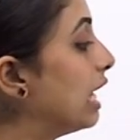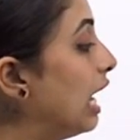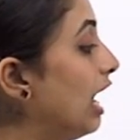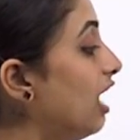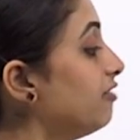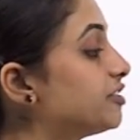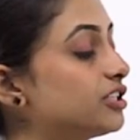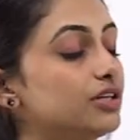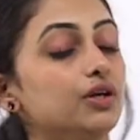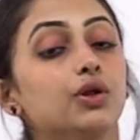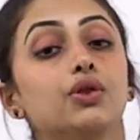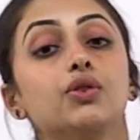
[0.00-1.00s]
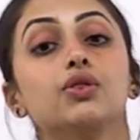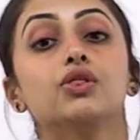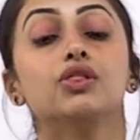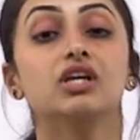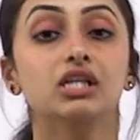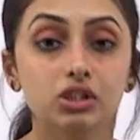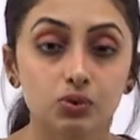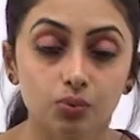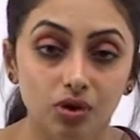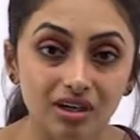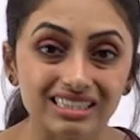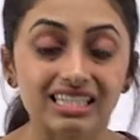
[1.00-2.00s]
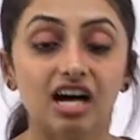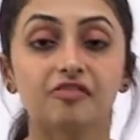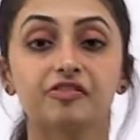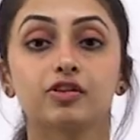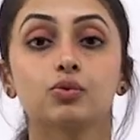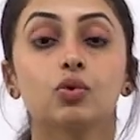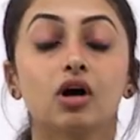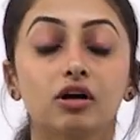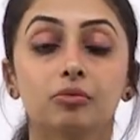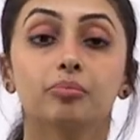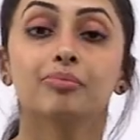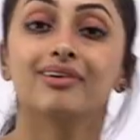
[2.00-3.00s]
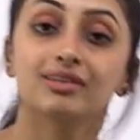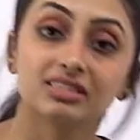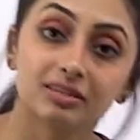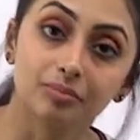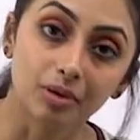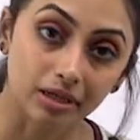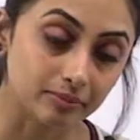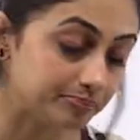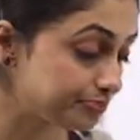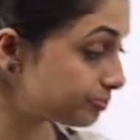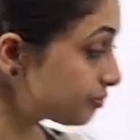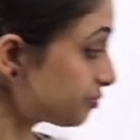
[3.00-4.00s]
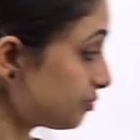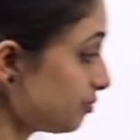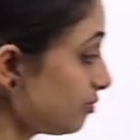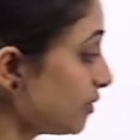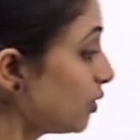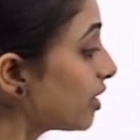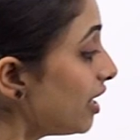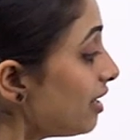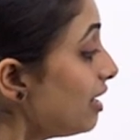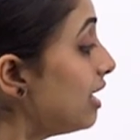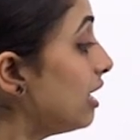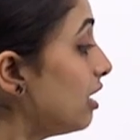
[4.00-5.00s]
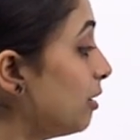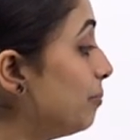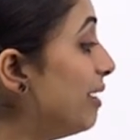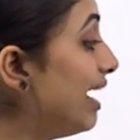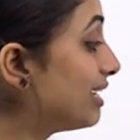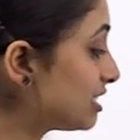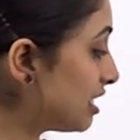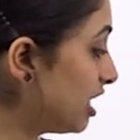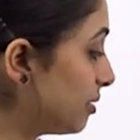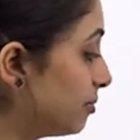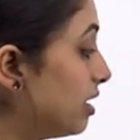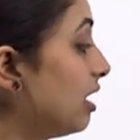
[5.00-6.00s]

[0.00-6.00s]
after these words, after the word possibly. Okay, a bad time,